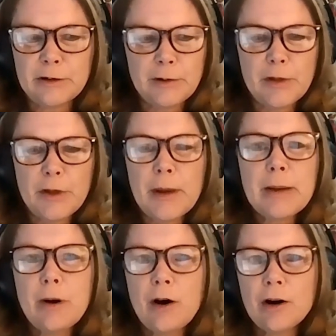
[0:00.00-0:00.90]
the, the
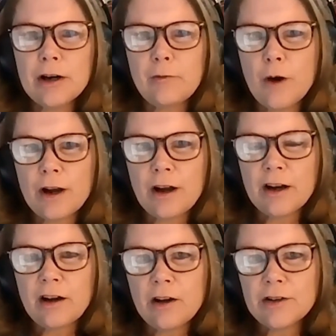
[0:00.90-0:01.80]
big part of why
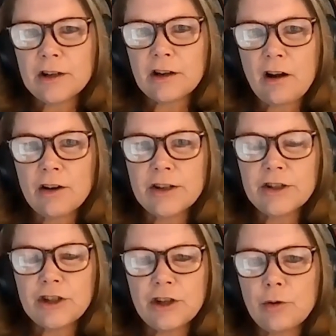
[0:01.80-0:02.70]
God calls called
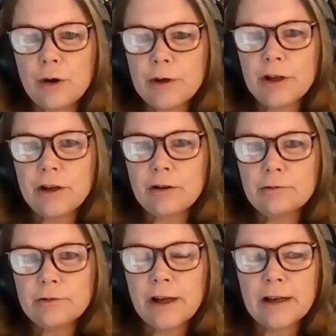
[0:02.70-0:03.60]
us to do what we
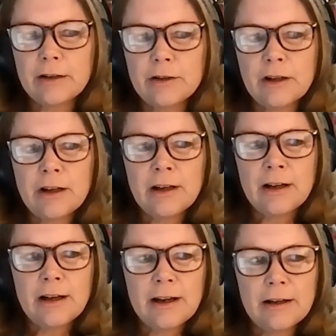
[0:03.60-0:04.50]
do and
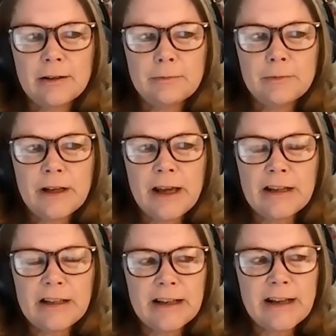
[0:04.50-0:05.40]
um,
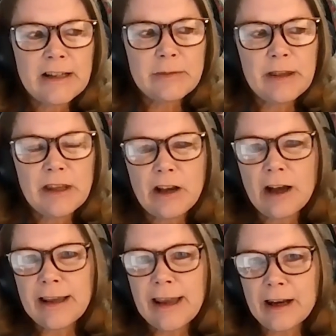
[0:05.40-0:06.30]
it, it doesn't mean that
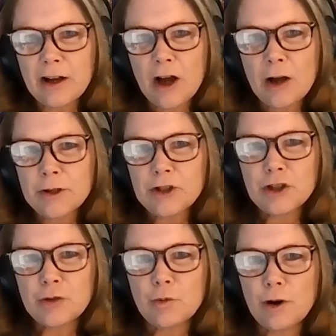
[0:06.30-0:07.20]
God can't accomplish
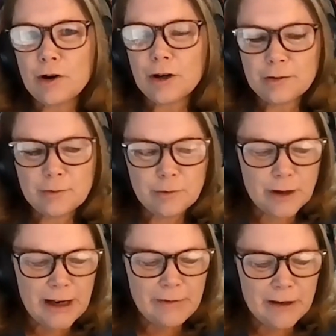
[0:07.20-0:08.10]
good work,
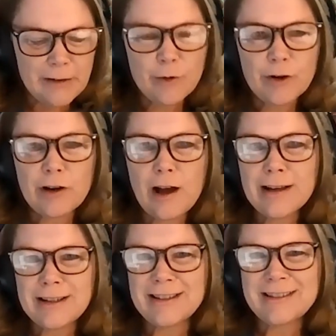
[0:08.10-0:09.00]
even if we're
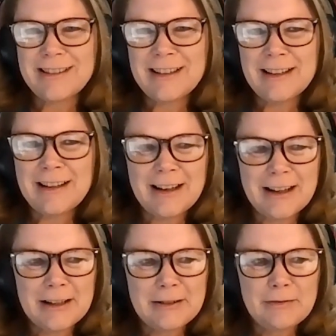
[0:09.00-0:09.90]
not
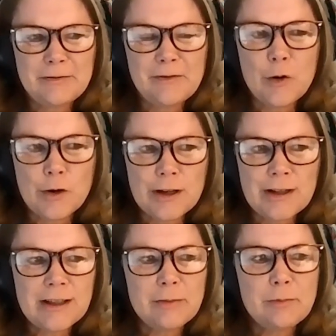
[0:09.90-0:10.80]
uh,
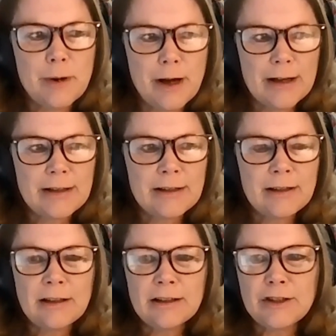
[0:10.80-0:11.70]
focused, but
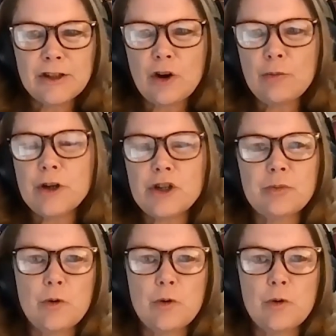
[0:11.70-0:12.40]
so much